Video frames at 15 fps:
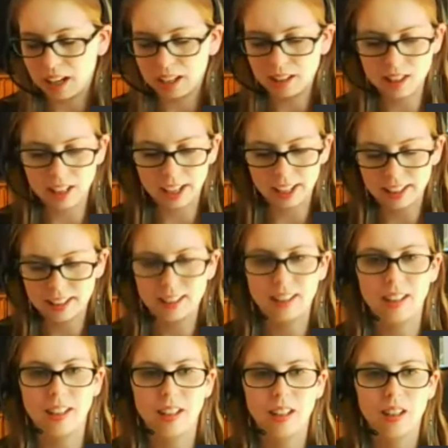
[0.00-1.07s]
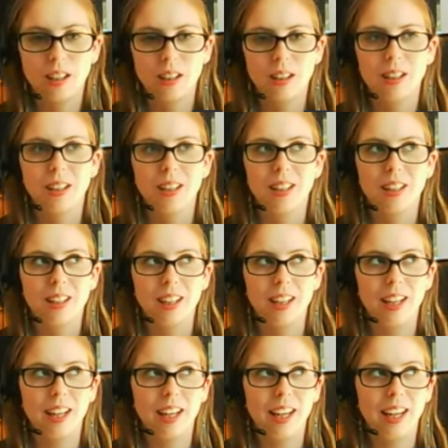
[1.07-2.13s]
So I checked it,
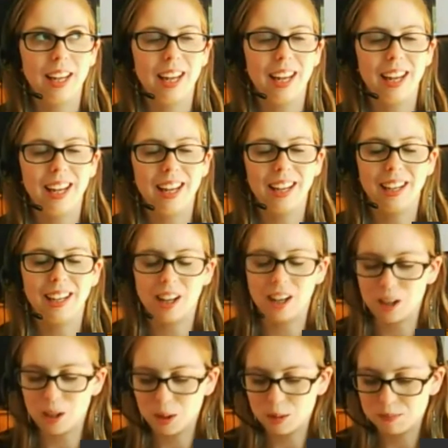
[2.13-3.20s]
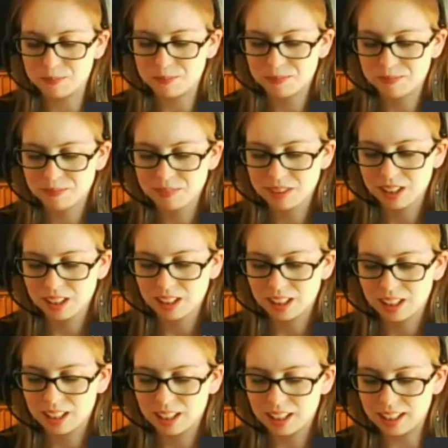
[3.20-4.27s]
and
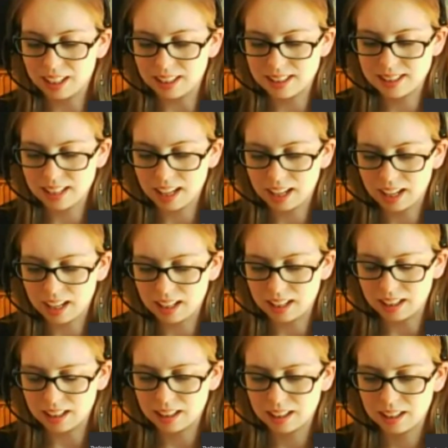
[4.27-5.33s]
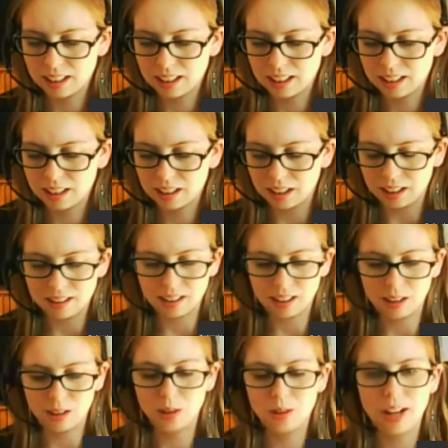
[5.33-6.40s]
it said
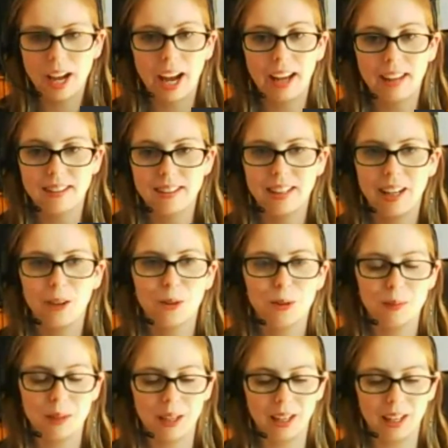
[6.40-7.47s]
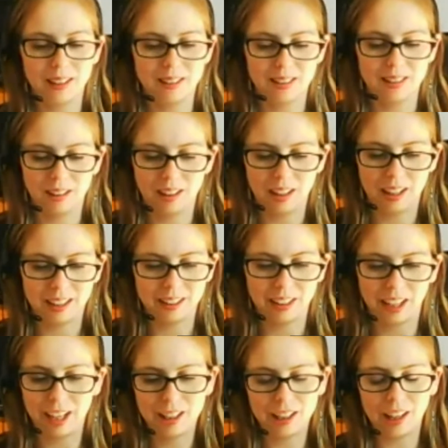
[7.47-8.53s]
new cast announcement, and
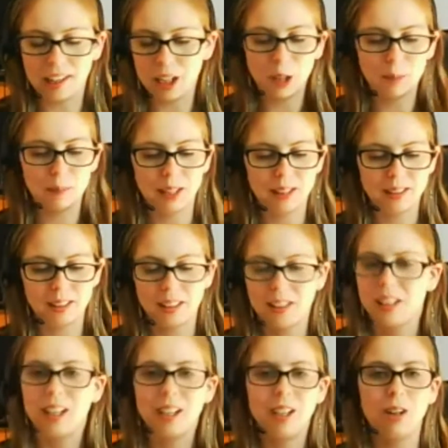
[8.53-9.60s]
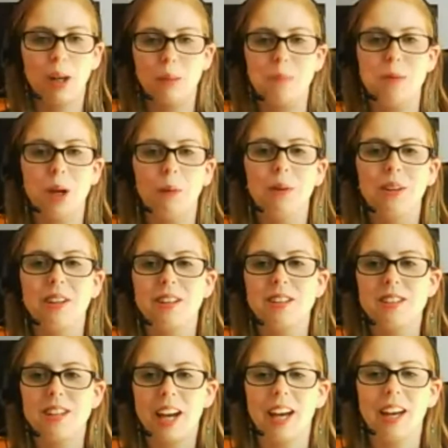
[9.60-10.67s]
I got up and I said, you know, I'm done
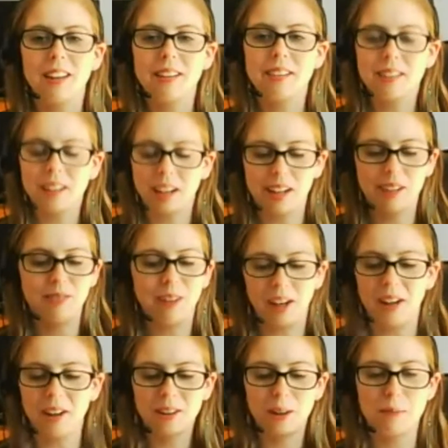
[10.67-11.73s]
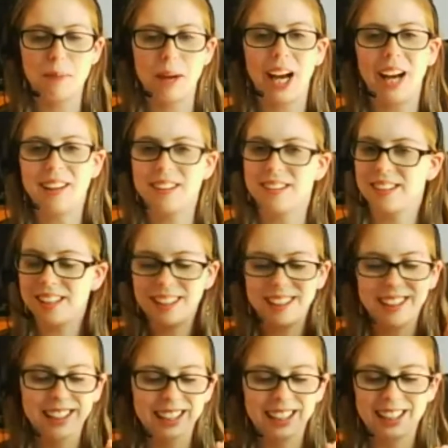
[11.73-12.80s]
with this test. I'm not going to pass
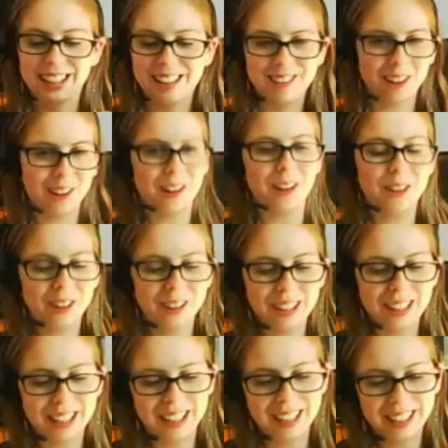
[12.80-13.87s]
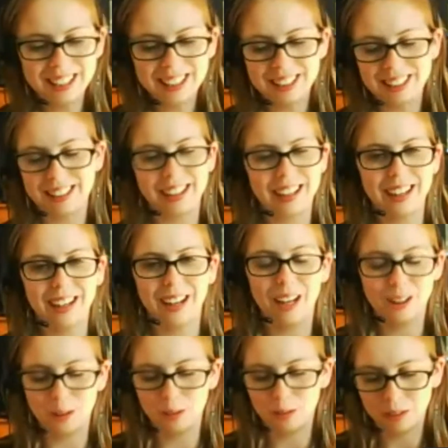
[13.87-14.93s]
it. So I turned it in because I
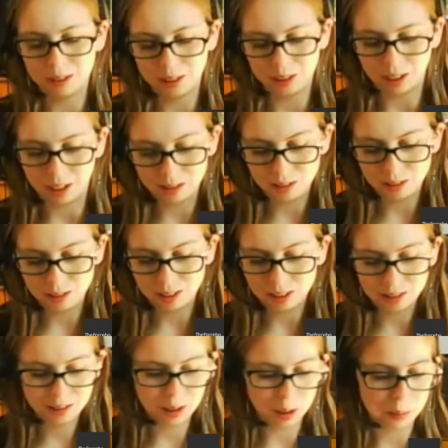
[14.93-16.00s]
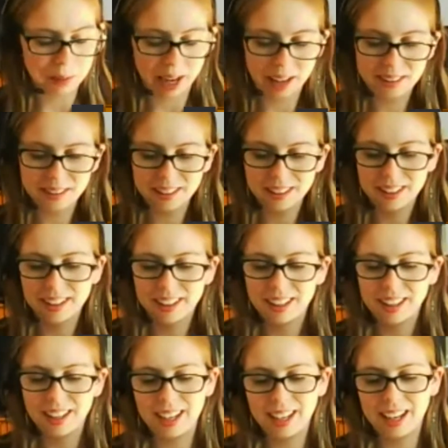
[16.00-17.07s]
do not do good on math,
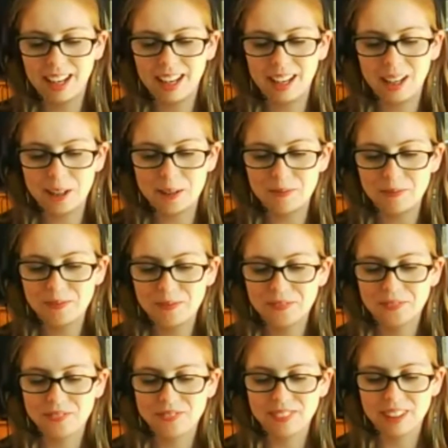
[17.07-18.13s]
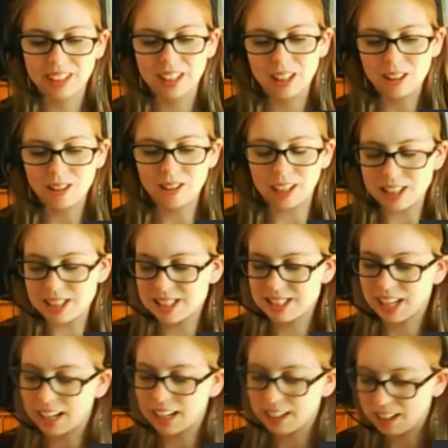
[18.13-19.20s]
and so I just
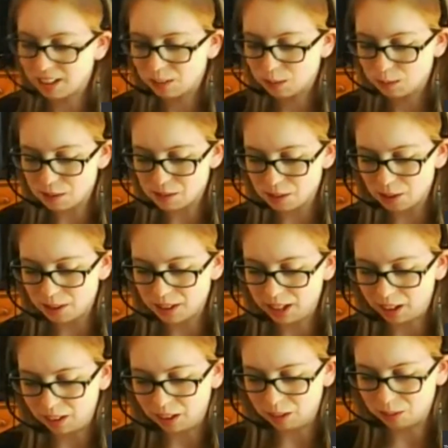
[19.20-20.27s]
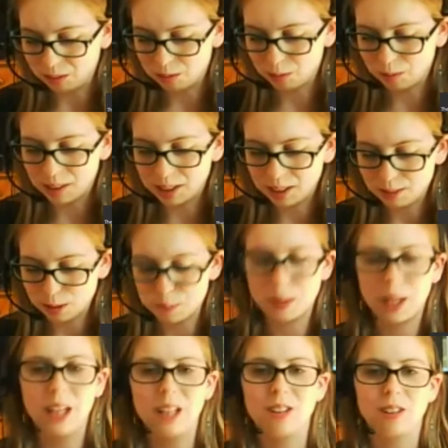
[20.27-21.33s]
sat there with my phone out and I was waiting for the
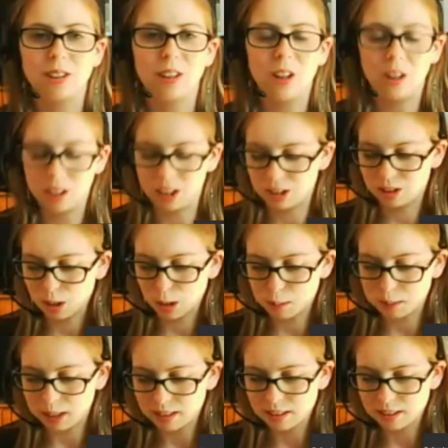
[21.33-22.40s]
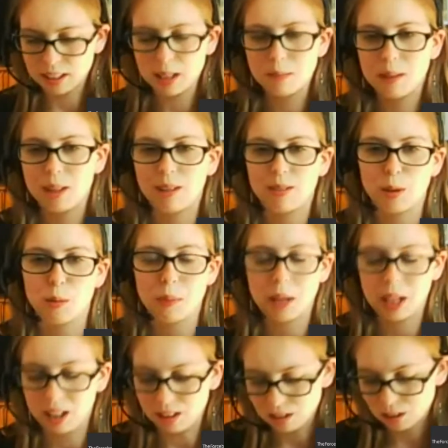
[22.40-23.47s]
page to load. It took about 10 minutes for the
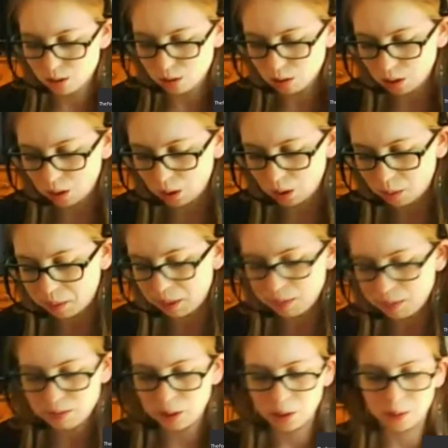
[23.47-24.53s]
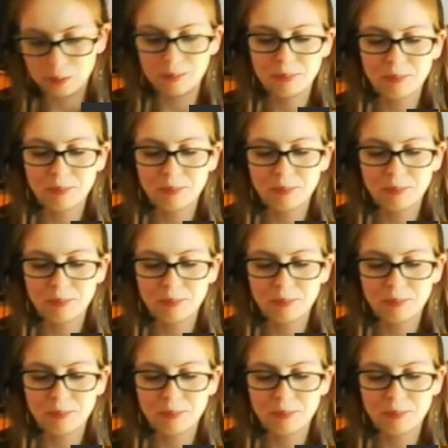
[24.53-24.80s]
page to load on my phone.